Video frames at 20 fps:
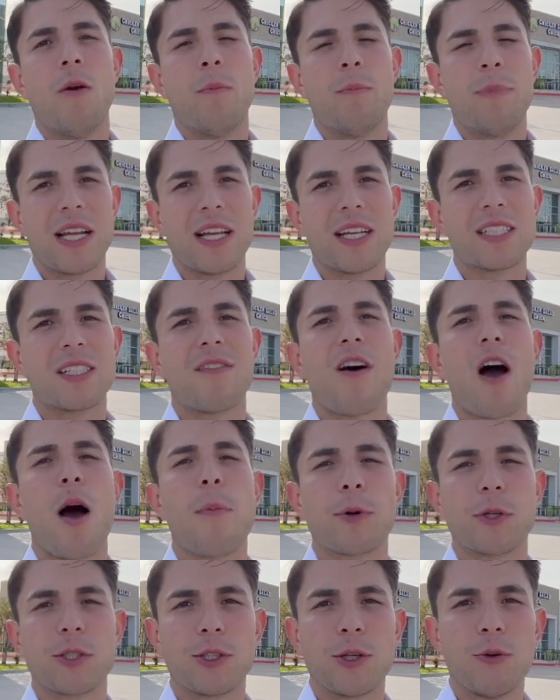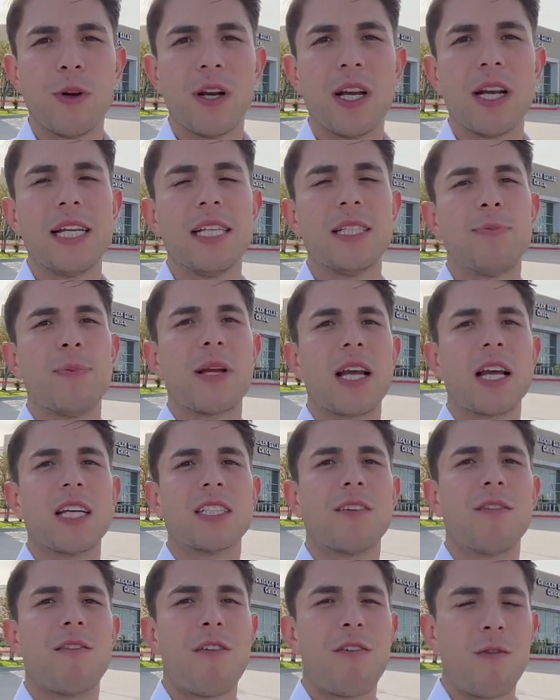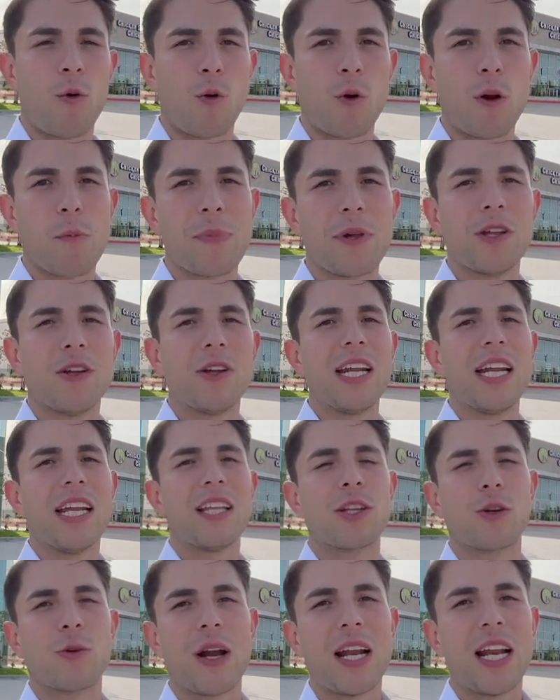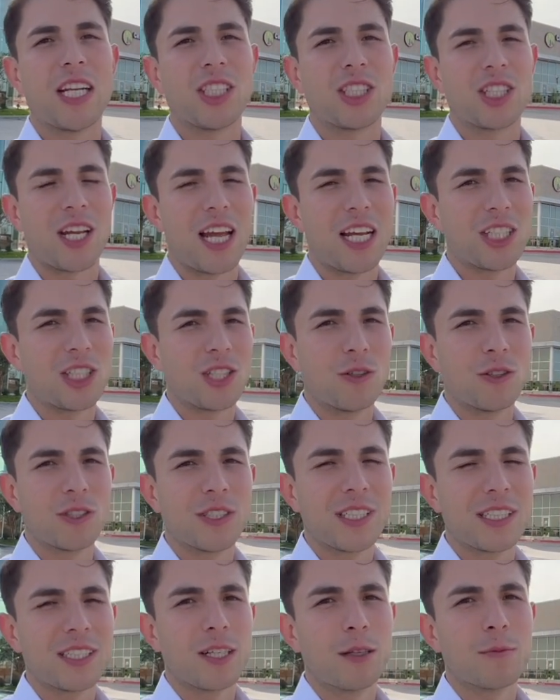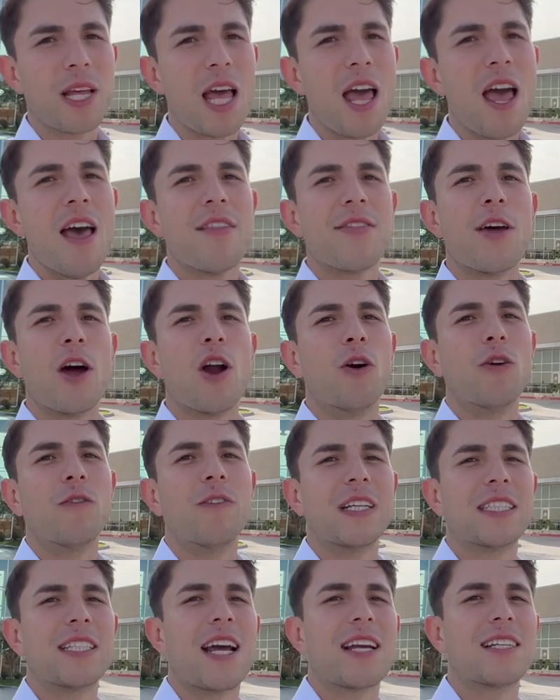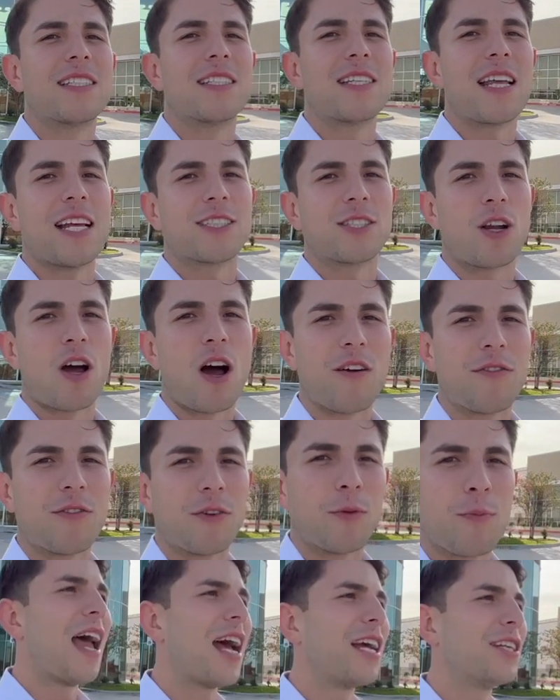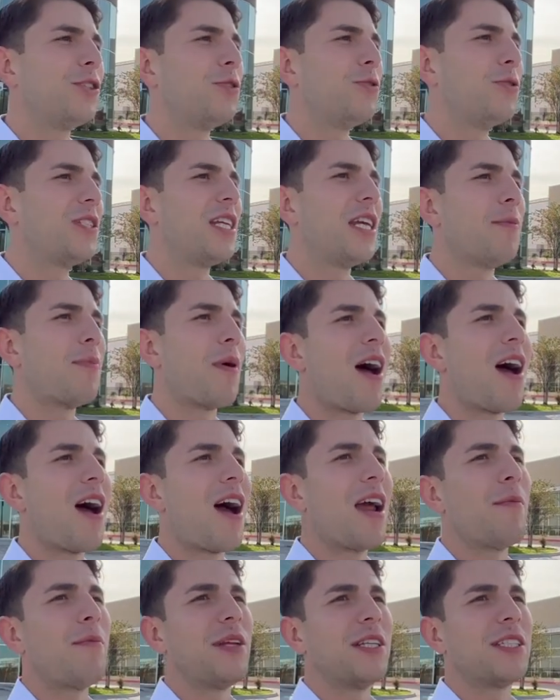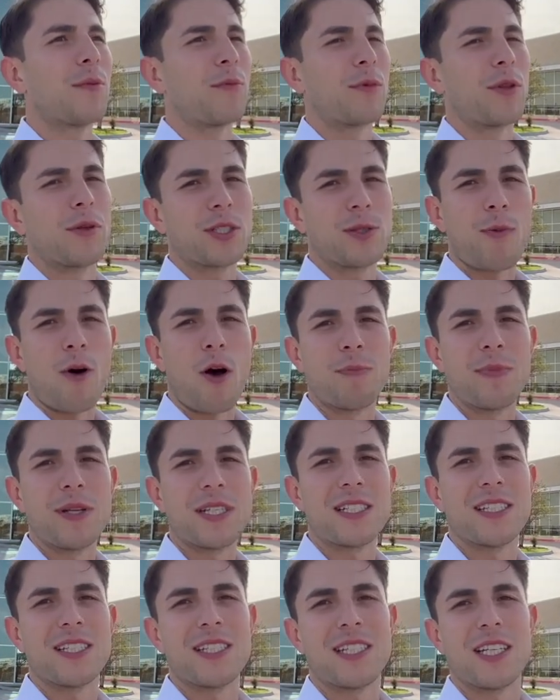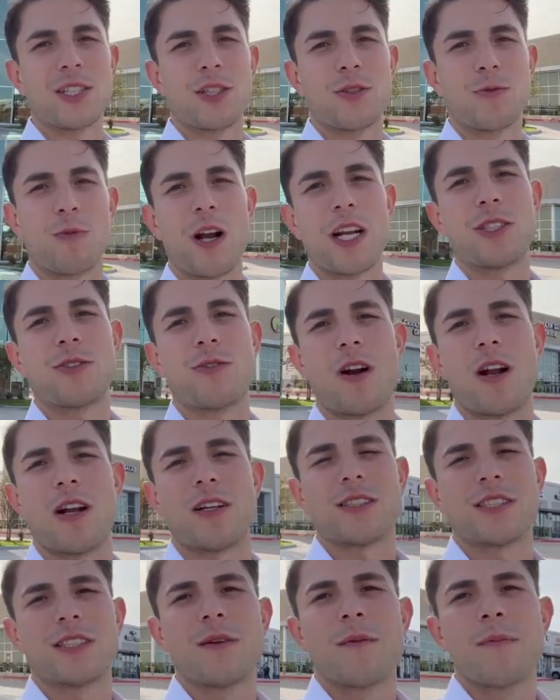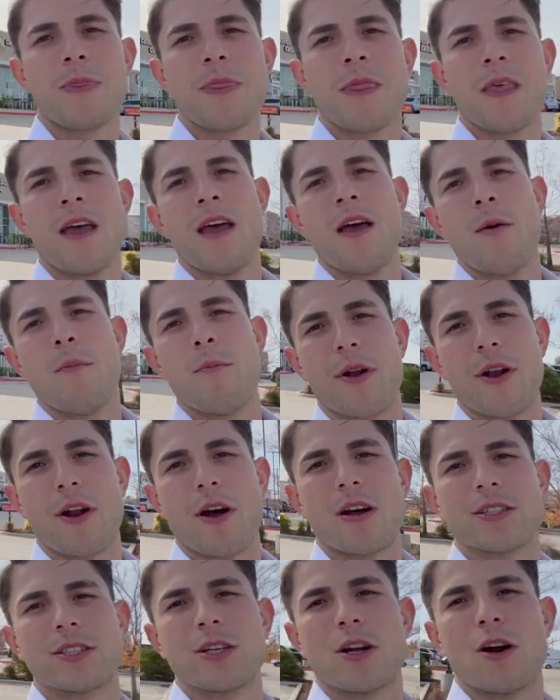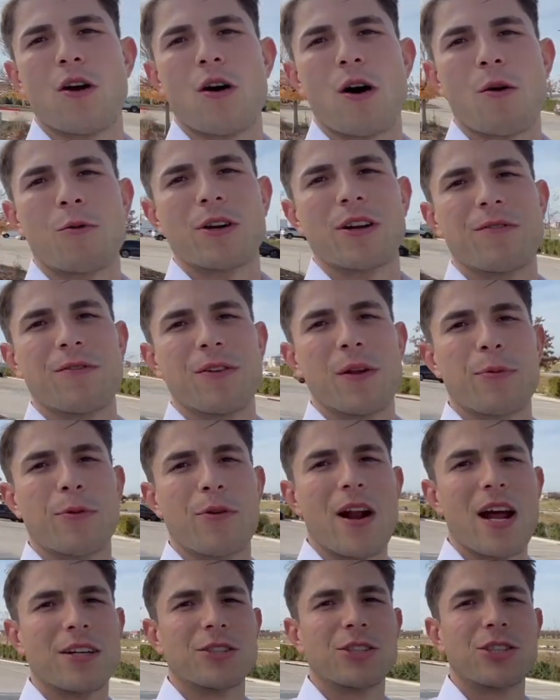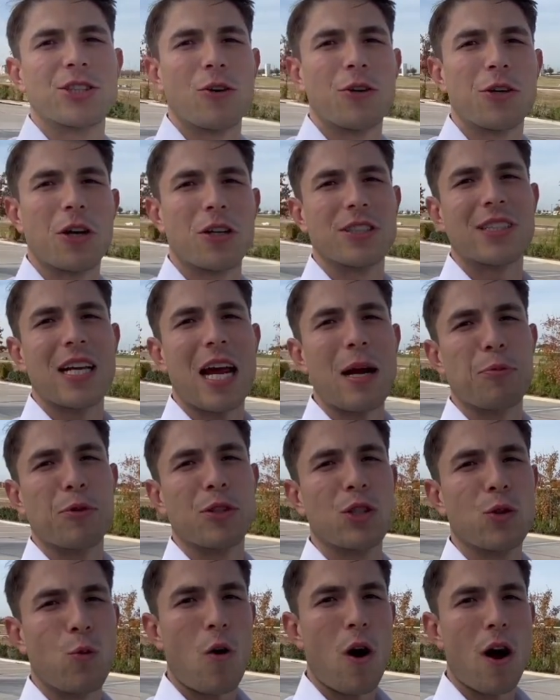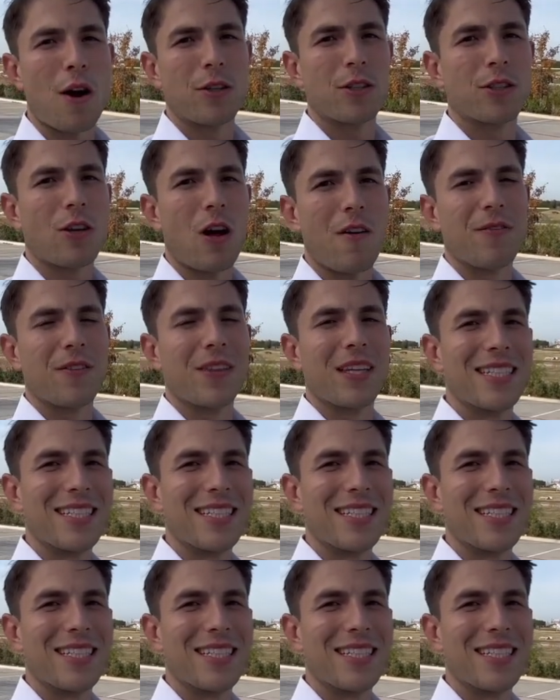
because of opportunities, because of affordability, and the great educational systems that Irving, Texas has to offer. As you see behind me, some of the small businesses and restaurants, but also I want to flip around to show y'all Cypress Waters off in the